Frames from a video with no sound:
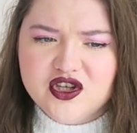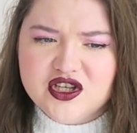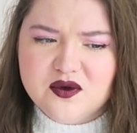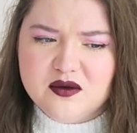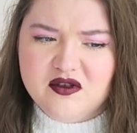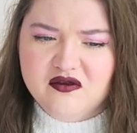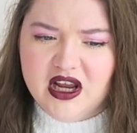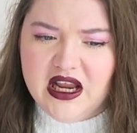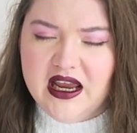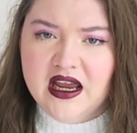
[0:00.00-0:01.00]
I just want to be
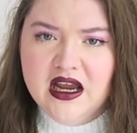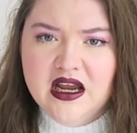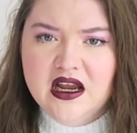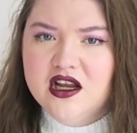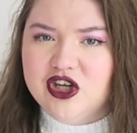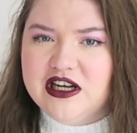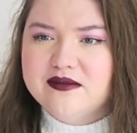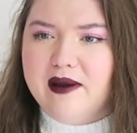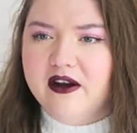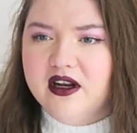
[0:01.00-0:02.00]
really
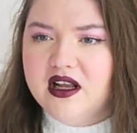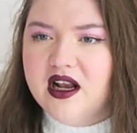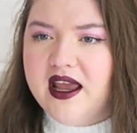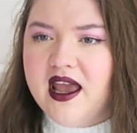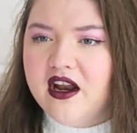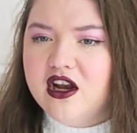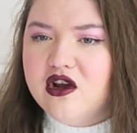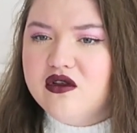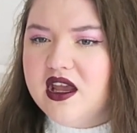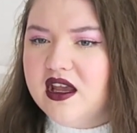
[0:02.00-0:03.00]
transparent and clear and I
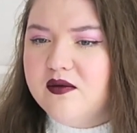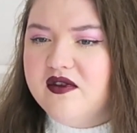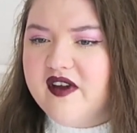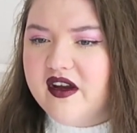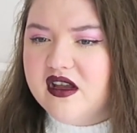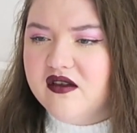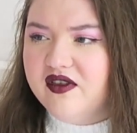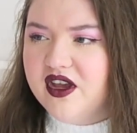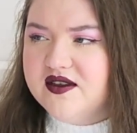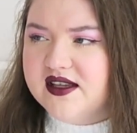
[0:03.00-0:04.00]
know that it can be very
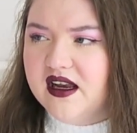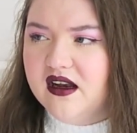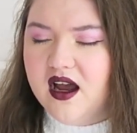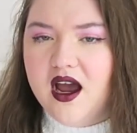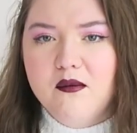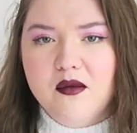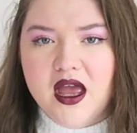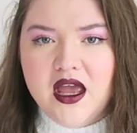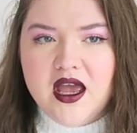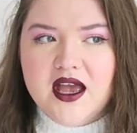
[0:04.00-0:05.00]
confusing um,
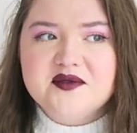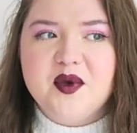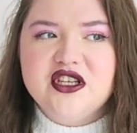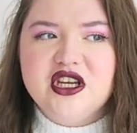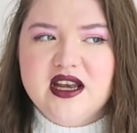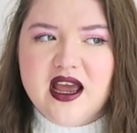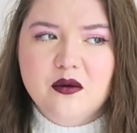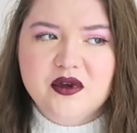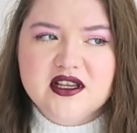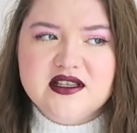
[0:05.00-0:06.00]
especially
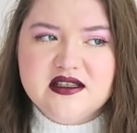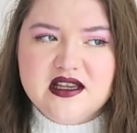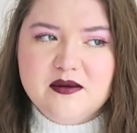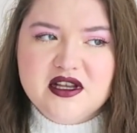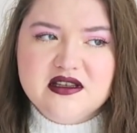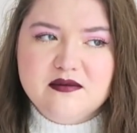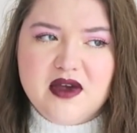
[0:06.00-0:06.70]
now because they're seeming to